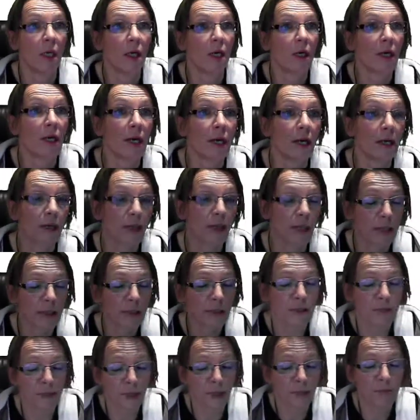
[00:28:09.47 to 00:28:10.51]
at the
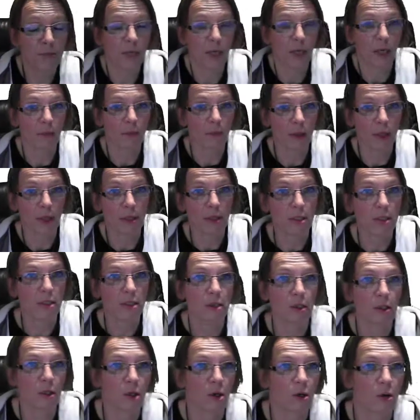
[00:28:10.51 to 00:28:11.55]
same time as
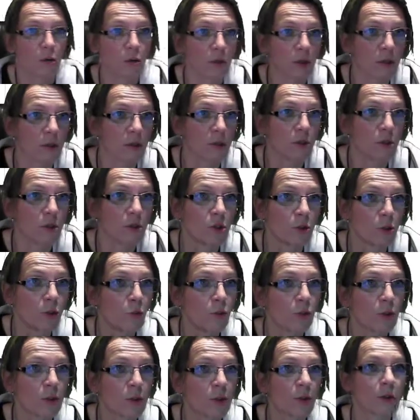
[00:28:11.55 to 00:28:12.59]
code 2
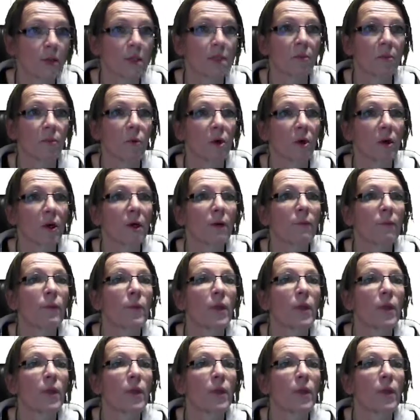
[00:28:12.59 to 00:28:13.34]
was doing some work.